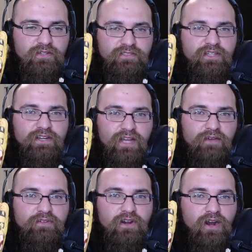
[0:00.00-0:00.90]
they're going to have
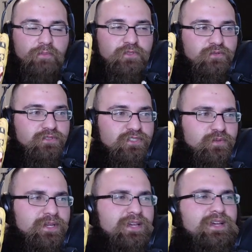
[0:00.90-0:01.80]
their opportunities this
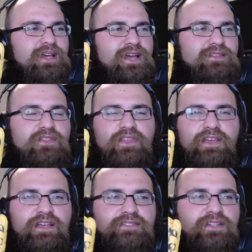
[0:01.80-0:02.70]
week. And the thing
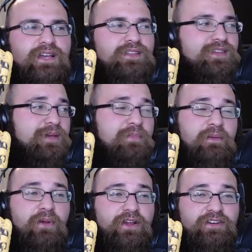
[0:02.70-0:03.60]
is, Tampa Bay
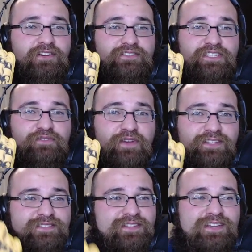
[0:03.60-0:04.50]
Buccaneers
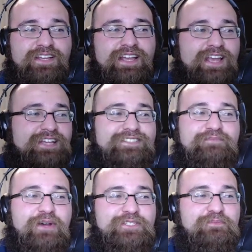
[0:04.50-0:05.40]
defense isn't
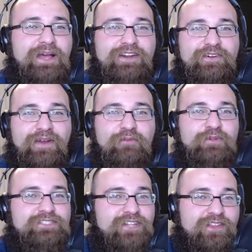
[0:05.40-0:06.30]
much better, right? We
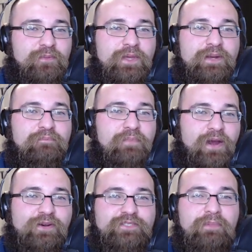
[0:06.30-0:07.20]
saw them get
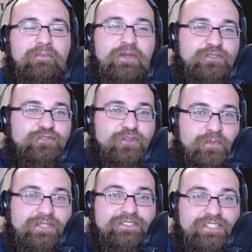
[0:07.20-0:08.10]
embarrassed by Mitchell
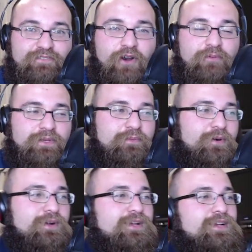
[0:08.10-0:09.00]
Trubisky, of all
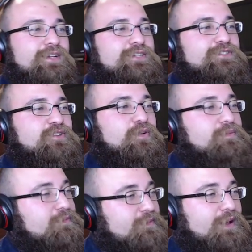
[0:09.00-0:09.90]
people. So
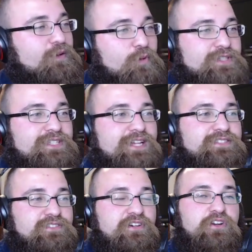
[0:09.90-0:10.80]
worst case
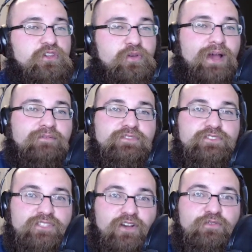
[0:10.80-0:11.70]
scenario, you have
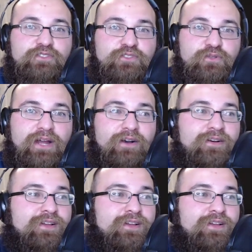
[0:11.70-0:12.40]
yourself a shootout,